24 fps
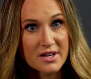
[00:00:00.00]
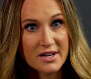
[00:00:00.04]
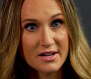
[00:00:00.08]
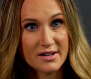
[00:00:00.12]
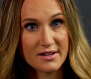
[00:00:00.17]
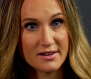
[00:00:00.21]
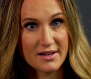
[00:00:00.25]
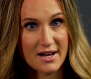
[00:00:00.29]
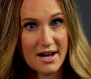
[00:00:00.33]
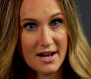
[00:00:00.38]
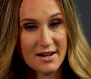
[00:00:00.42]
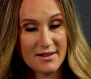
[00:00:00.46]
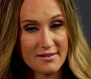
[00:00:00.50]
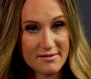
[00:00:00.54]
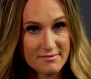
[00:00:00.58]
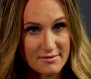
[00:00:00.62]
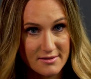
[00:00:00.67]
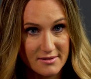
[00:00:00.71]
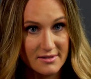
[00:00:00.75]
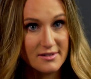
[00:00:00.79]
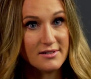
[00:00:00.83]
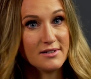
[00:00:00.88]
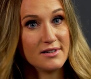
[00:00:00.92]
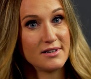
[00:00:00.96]

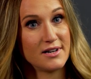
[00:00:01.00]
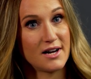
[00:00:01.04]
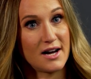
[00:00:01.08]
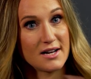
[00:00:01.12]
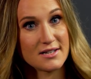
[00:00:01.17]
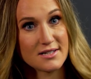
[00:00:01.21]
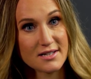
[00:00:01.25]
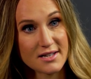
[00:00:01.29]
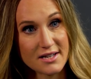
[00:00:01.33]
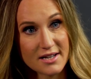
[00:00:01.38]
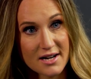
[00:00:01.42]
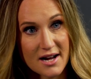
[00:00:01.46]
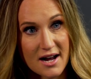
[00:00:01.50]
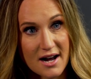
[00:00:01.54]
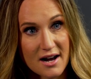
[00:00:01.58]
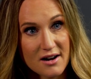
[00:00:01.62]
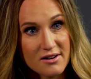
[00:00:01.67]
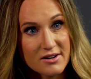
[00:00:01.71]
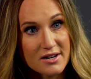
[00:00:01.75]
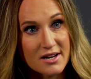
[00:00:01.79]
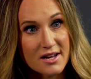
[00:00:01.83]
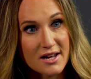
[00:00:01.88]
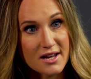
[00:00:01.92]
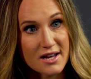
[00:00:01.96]
I got to get
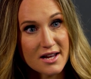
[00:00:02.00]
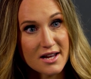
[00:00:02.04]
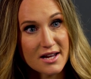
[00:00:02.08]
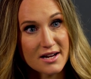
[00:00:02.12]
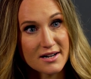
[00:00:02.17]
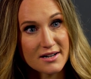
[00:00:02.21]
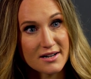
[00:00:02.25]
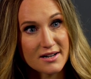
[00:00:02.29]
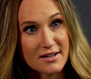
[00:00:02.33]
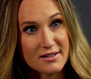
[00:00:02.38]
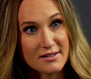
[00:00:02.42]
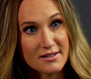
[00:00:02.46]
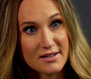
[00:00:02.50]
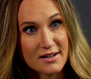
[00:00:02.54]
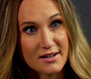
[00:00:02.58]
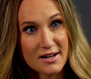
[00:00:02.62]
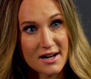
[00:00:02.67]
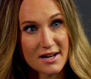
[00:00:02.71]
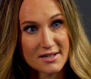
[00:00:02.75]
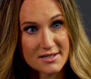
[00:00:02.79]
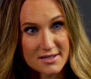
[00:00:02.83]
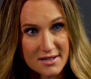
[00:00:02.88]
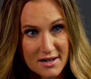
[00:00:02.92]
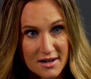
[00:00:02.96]
out and
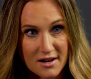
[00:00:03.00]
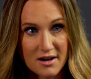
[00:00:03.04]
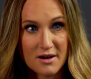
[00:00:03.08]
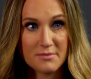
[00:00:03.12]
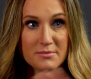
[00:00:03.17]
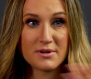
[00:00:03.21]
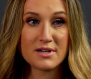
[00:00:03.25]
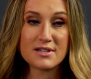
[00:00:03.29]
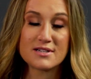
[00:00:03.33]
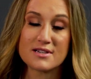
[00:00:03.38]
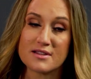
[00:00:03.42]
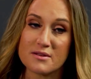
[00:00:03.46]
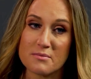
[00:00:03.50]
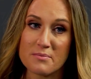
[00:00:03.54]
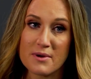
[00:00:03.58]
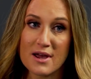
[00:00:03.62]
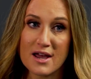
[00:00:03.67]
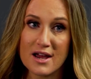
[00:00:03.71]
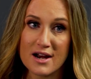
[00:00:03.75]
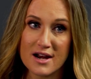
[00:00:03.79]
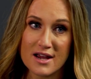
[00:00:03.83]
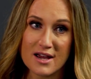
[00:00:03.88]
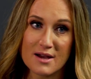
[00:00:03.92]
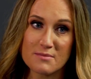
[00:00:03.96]
got to get to the
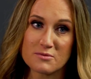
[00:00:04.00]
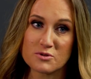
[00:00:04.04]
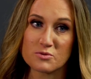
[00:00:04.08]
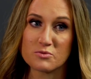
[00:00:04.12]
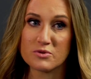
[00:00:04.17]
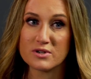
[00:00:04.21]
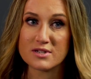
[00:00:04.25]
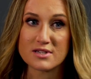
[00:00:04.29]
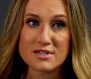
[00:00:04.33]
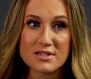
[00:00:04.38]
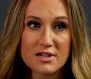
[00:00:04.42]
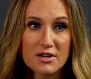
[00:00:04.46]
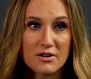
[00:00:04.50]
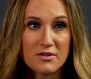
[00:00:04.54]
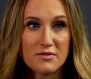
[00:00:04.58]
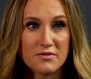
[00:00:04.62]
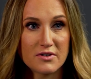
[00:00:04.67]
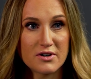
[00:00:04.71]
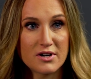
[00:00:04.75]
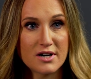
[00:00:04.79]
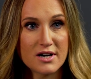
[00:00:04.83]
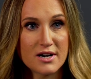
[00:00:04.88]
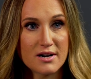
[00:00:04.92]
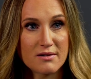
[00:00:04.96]
Pan Ams, win
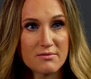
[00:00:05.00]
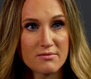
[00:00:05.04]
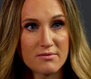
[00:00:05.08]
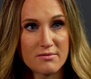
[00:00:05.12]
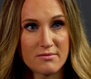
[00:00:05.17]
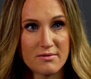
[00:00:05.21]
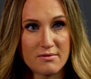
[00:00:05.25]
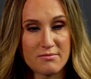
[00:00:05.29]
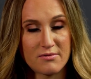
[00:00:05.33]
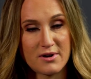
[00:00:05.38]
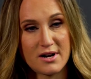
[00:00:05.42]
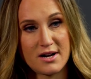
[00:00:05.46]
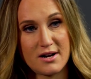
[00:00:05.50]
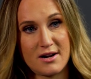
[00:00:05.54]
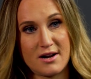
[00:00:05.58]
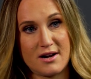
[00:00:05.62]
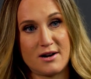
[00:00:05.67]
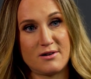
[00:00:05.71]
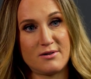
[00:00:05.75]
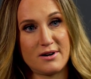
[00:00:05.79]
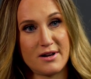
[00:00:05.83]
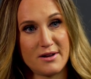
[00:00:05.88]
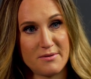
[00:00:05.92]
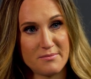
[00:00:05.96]
silver, and right
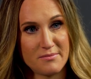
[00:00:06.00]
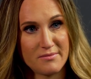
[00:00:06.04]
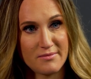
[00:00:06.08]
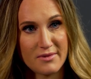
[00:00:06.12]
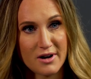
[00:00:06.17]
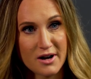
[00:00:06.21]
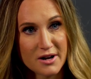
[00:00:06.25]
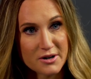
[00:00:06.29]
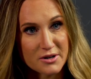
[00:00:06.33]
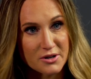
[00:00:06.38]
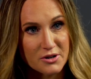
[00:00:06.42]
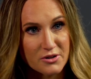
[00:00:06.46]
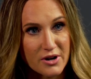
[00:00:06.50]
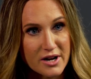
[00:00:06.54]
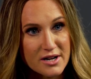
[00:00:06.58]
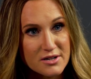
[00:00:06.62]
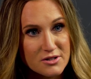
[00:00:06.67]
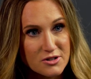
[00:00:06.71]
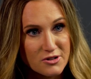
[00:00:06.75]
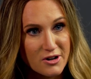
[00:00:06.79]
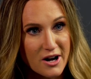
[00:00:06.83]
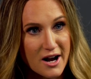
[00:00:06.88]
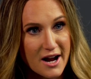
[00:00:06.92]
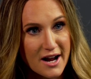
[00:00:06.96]
now I'm on a
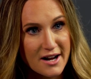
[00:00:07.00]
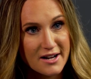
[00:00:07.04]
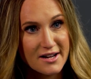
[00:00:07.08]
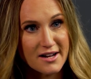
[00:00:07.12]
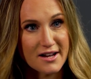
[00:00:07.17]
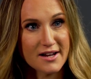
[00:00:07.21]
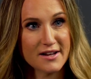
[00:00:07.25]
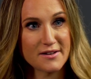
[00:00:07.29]
great track.